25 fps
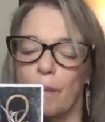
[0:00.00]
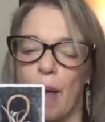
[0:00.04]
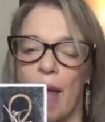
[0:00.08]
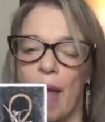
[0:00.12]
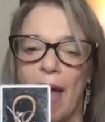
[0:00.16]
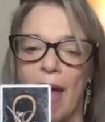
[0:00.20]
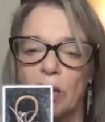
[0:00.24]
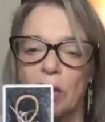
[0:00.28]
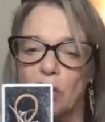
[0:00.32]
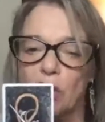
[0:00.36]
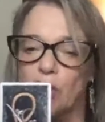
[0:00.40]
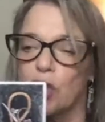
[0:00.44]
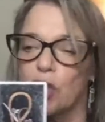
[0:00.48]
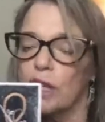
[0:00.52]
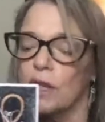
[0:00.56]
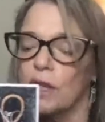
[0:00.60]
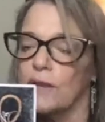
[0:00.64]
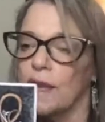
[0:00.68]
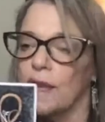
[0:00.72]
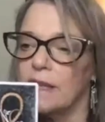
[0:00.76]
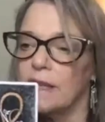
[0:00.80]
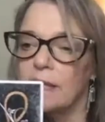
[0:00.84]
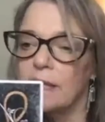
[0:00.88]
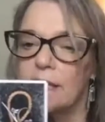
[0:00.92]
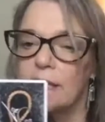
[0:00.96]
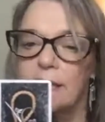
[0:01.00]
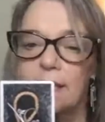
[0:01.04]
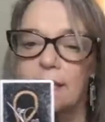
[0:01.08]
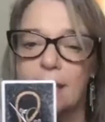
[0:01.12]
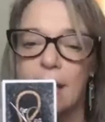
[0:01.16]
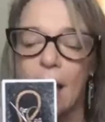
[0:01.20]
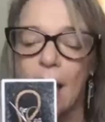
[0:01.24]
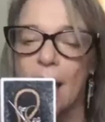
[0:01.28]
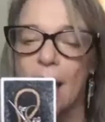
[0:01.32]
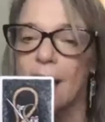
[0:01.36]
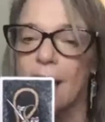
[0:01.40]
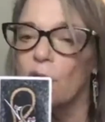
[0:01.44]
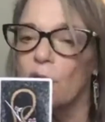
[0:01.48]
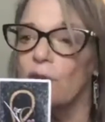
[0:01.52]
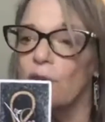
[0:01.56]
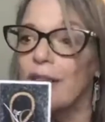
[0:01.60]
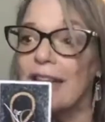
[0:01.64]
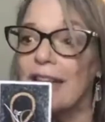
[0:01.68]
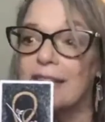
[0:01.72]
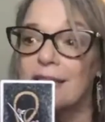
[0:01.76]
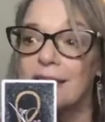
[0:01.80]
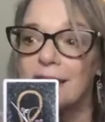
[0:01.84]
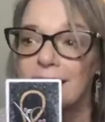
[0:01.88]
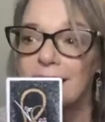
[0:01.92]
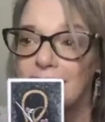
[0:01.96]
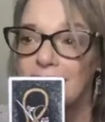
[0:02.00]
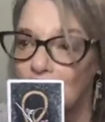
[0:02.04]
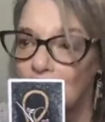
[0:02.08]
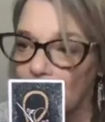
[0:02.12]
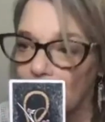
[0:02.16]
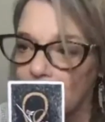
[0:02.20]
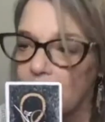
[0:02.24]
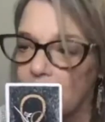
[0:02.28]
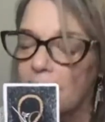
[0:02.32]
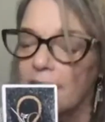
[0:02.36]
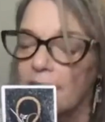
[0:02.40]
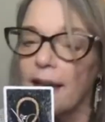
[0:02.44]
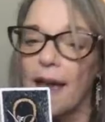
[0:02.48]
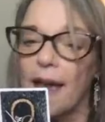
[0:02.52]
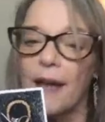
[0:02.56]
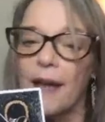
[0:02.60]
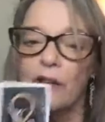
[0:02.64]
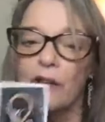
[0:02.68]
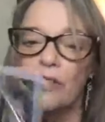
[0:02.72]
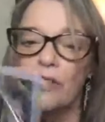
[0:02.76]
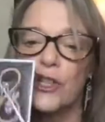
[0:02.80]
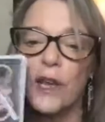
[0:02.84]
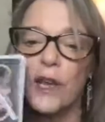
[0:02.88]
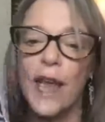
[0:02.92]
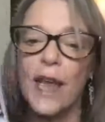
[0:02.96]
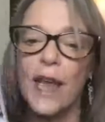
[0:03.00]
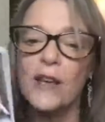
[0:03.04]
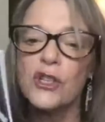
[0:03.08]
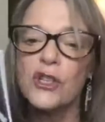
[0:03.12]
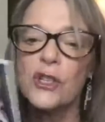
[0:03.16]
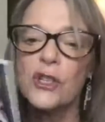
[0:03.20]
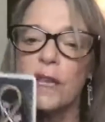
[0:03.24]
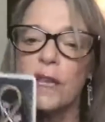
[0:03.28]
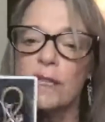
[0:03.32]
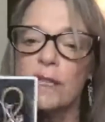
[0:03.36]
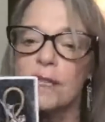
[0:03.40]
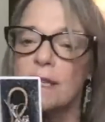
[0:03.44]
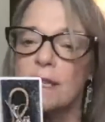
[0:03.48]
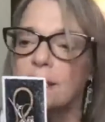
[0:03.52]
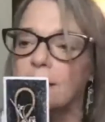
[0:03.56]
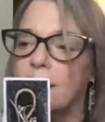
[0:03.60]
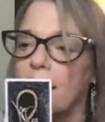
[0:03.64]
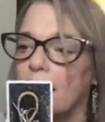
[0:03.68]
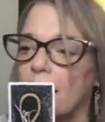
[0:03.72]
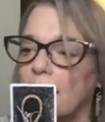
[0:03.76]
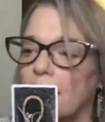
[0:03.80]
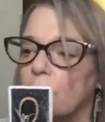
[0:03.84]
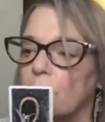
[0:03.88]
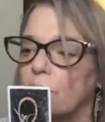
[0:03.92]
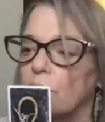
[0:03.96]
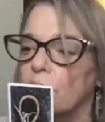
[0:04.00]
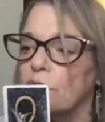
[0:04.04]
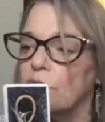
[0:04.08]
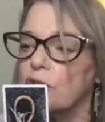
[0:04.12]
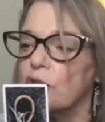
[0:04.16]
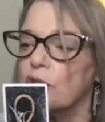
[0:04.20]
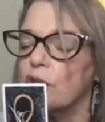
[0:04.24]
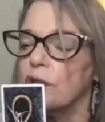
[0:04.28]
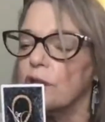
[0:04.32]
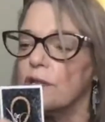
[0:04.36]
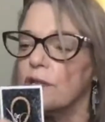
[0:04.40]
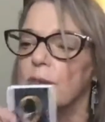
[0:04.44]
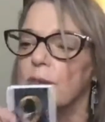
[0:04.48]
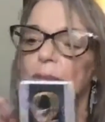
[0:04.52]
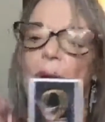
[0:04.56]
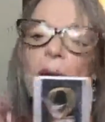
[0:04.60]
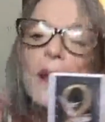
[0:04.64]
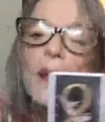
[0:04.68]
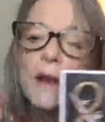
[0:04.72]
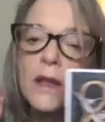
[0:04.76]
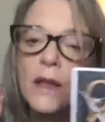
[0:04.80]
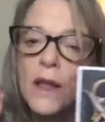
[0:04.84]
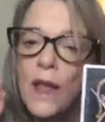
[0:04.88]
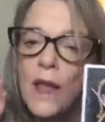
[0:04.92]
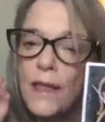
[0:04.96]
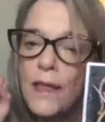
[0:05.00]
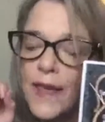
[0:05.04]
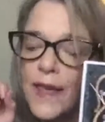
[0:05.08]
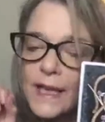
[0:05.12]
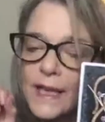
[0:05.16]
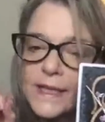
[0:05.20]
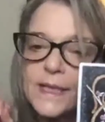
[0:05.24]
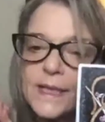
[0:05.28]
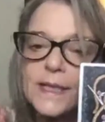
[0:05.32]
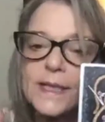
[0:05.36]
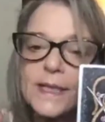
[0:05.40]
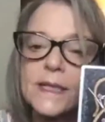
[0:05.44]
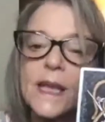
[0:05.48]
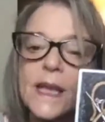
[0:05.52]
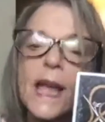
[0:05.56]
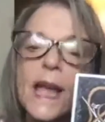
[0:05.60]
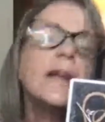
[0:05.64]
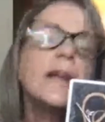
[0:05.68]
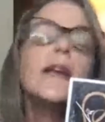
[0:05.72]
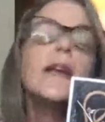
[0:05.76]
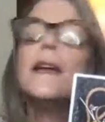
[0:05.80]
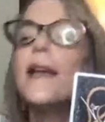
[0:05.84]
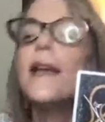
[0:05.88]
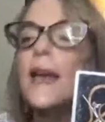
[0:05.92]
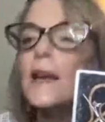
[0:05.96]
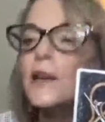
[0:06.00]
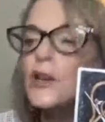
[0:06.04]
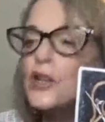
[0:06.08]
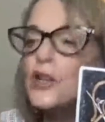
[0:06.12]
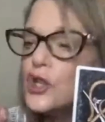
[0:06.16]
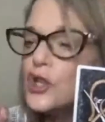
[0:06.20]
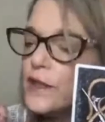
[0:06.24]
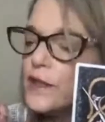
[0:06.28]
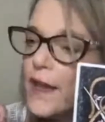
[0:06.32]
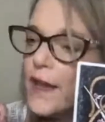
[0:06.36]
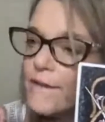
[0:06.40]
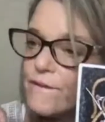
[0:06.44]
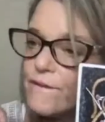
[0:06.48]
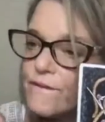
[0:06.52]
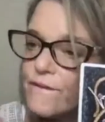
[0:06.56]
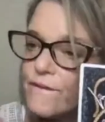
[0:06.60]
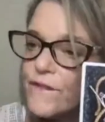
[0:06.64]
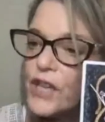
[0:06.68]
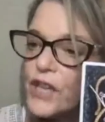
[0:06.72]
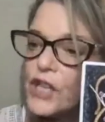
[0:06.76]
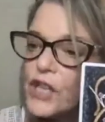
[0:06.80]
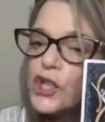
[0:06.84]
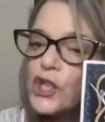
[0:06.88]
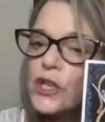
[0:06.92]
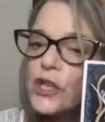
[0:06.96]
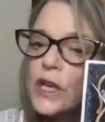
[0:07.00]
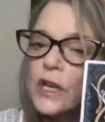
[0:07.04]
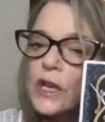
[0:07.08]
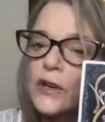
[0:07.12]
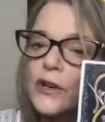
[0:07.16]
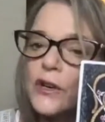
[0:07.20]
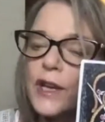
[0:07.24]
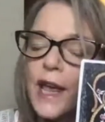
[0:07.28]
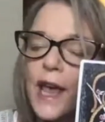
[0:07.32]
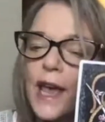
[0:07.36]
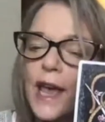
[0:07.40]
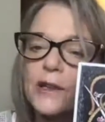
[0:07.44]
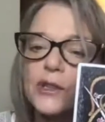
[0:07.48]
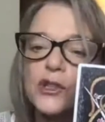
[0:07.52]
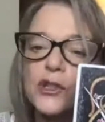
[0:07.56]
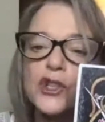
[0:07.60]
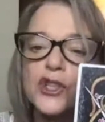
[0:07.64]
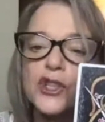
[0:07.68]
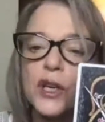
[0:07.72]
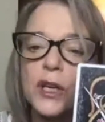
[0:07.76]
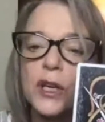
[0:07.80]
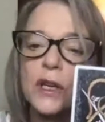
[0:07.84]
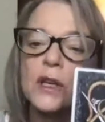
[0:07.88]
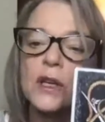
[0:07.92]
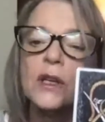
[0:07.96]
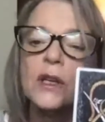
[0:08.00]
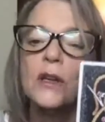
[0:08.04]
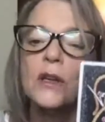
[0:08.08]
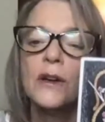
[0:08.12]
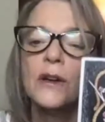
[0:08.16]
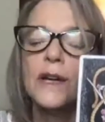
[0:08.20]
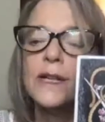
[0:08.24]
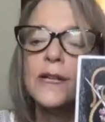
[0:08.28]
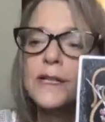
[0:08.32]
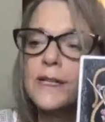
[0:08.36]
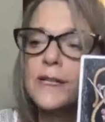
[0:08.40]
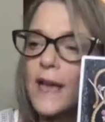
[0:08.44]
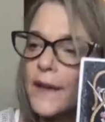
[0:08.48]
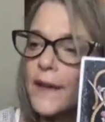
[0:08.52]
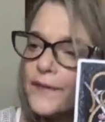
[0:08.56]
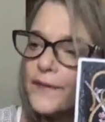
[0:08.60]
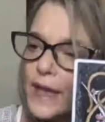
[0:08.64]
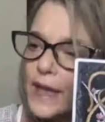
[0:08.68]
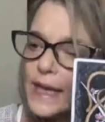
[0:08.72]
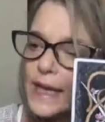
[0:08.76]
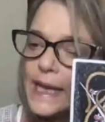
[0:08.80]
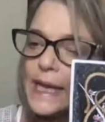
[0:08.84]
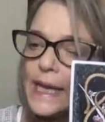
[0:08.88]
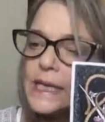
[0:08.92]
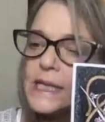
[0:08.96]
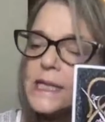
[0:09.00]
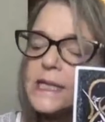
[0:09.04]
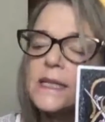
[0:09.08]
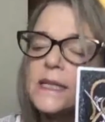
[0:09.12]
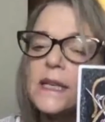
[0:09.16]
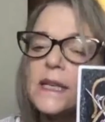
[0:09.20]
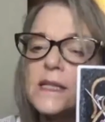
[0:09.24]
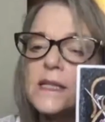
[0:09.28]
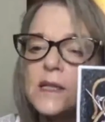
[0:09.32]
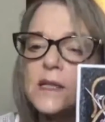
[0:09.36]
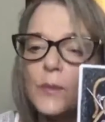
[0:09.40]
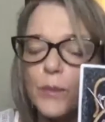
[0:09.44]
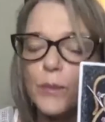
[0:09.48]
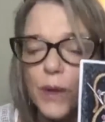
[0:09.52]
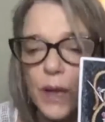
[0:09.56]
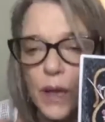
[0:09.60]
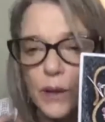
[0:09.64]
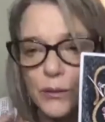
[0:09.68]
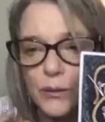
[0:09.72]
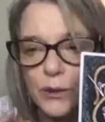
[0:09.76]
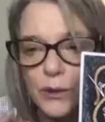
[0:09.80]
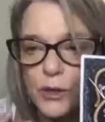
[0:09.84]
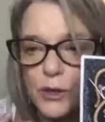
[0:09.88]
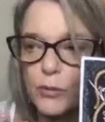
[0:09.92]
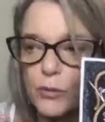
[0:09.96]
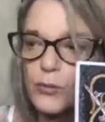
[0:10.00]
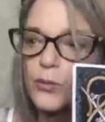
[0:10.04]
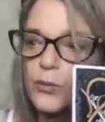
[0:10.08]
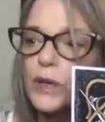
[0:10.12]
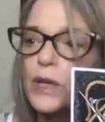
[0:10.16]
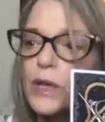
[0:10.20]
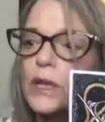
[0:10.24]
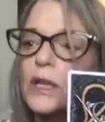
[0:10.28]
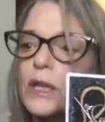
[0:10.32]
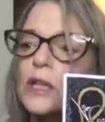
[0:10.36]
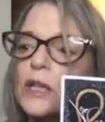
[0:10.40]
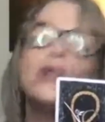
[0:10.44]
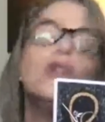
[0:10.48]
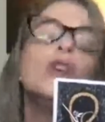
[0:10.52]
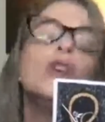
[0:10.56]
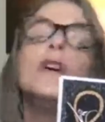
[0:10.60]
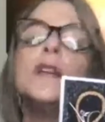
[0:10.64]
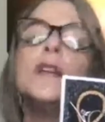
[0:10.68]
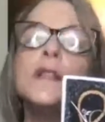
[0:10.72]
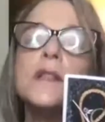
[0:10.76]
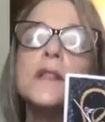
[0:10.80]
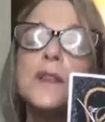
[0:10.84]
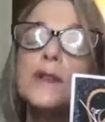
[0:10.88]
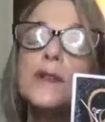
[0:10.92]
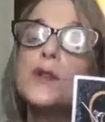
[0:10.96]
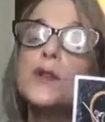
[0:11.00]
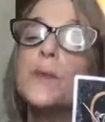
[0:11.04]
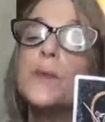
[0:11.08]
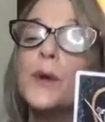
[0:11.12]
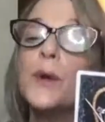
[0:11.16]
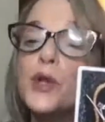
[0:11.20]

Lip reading: passion, that desire, that psychic energy. Actually, that's exactly what this card is about. That psychic energy, that visionary energy. All right, it's got that innocence to be able to really look into the